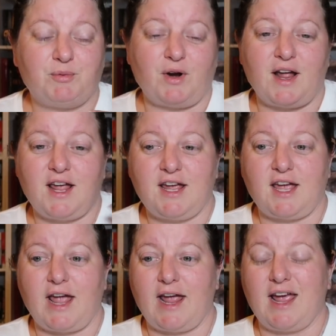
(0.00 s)
break
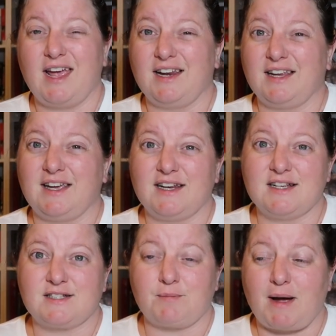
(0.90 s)
and get
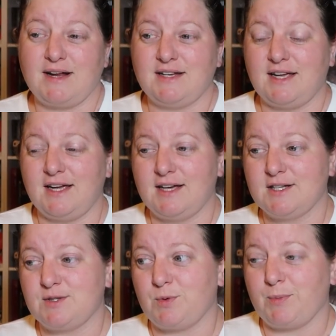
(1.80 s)
us a bite to eat
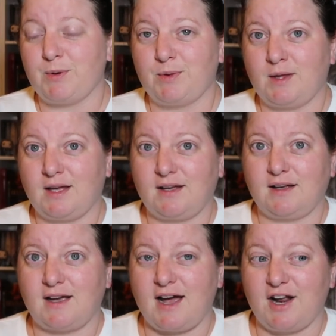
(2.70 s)
because we're both
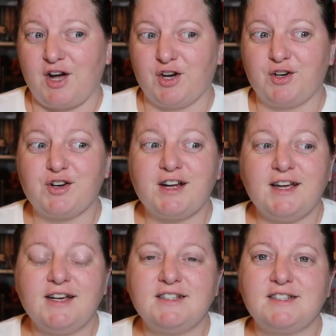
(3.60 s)
kind of
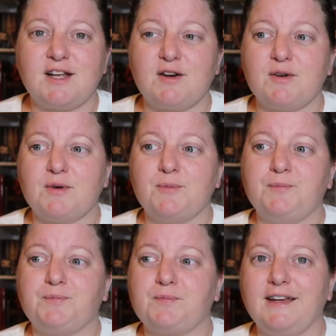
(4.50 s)
hungry. So
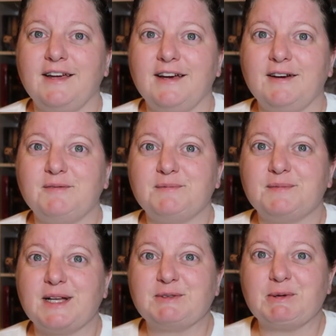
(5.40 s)
yeah,
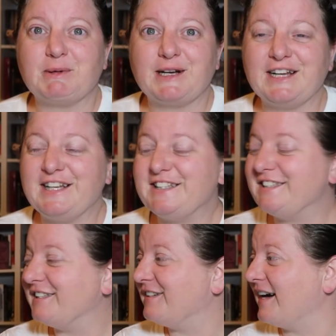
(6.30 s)
that's what we're gonna
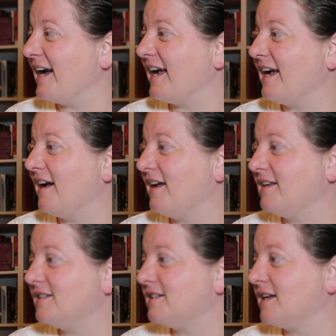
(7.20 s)
do,
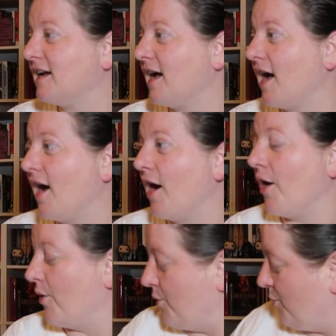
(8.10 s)
and
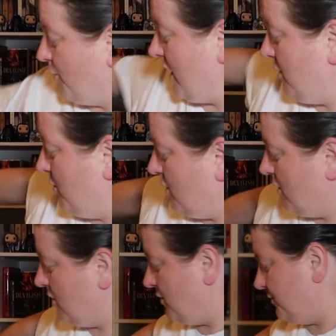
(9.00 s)
we
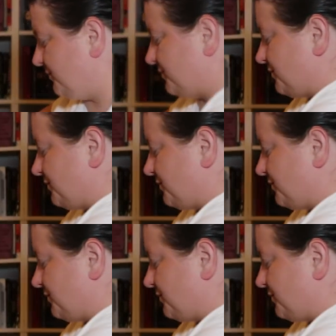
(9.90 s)
will